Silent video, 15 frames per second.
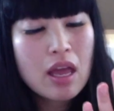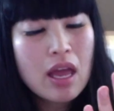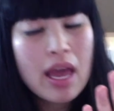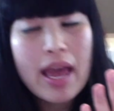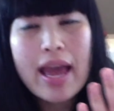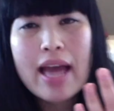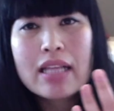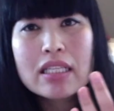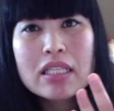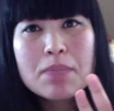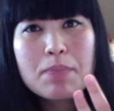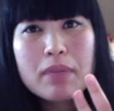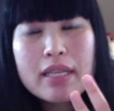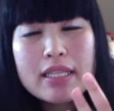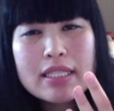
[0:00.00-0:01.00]
And
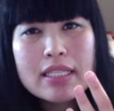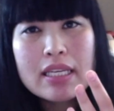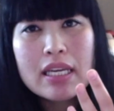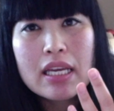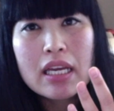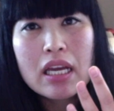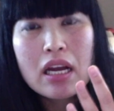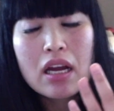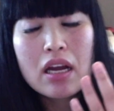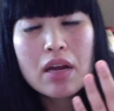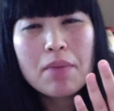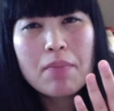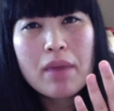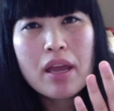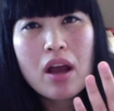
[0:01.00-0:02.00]
splinting
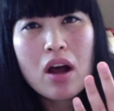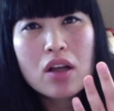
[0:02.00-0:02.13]
may